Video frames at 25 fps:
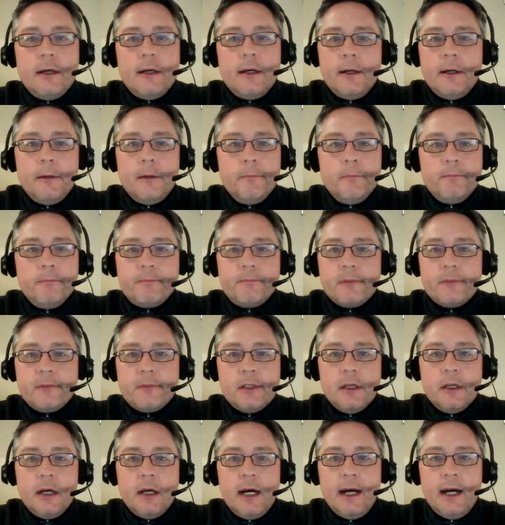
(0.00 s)

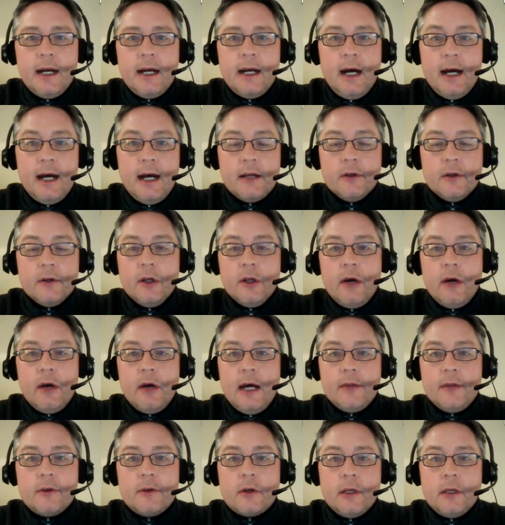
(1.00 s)
I don't know
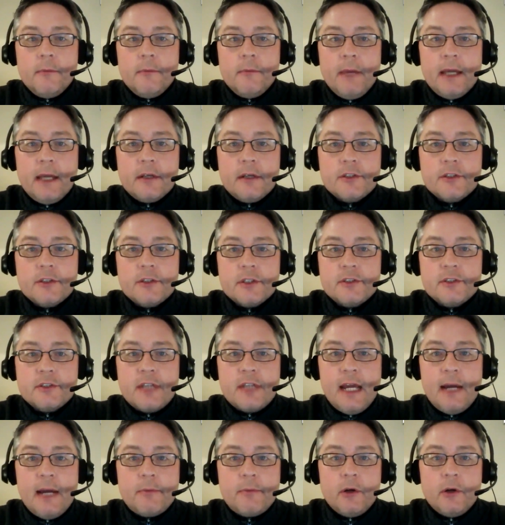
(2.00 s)
how they're going to manage this
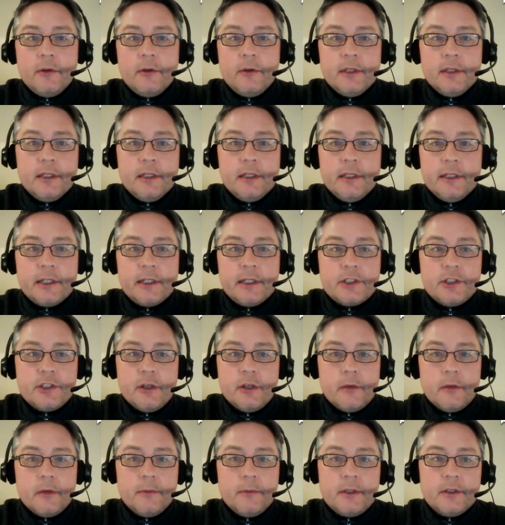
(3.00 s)
cap going into the
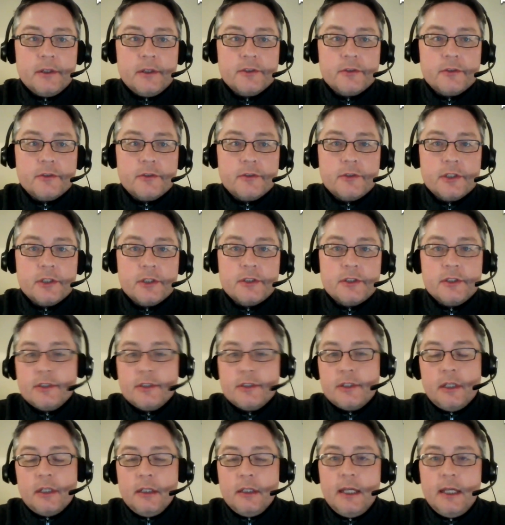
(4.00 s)
next year, because there just
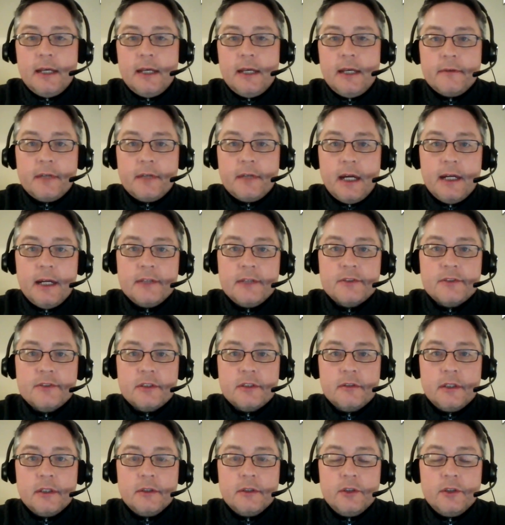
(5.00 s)
isn't a lot of
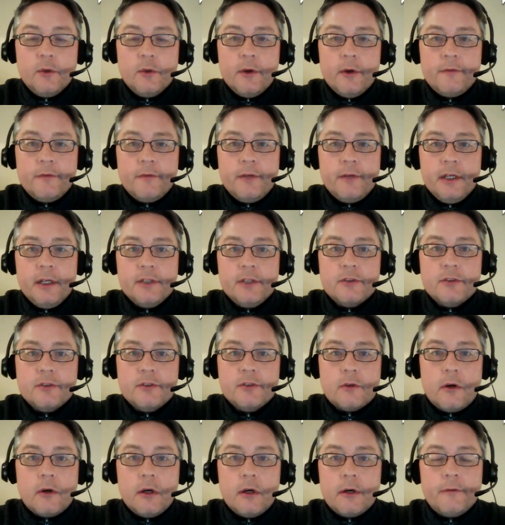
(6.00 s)
guys, UFAs
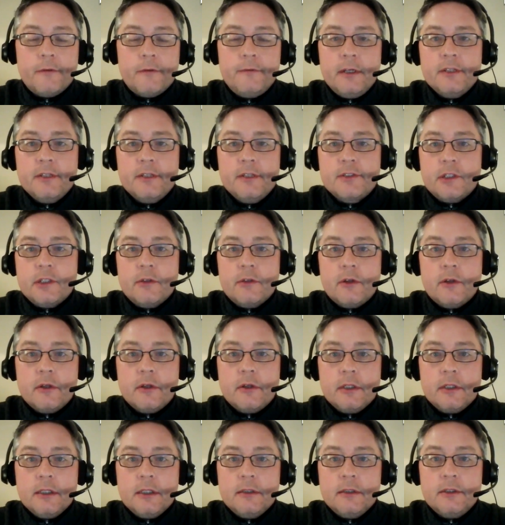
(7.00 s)
or RFAs, that are
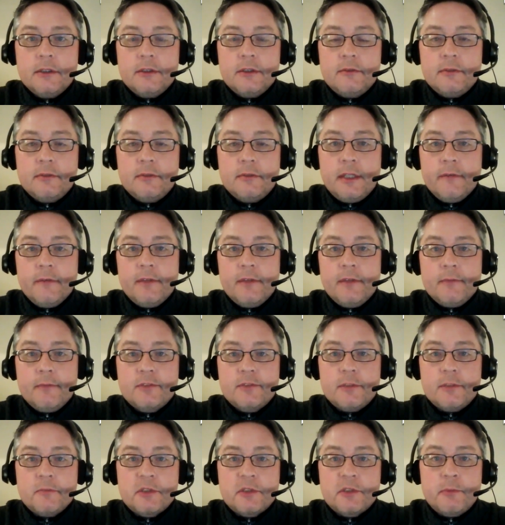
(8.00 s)
going to give them
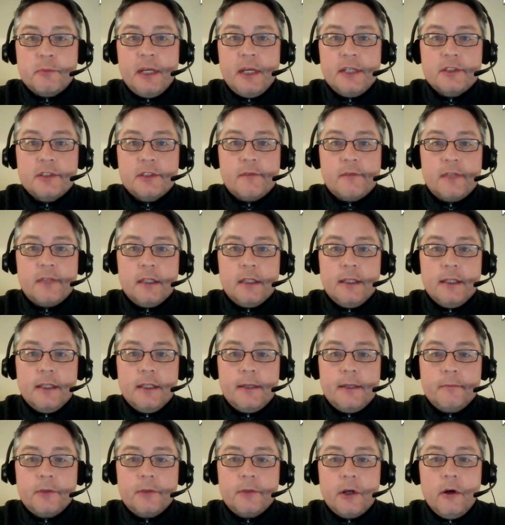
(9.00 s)
some space if they
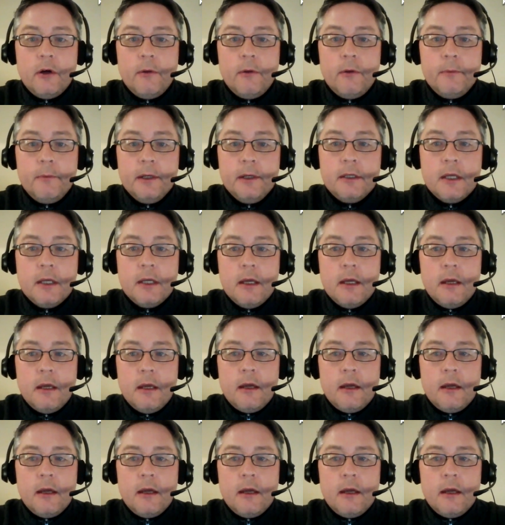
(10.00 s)
let them go. But,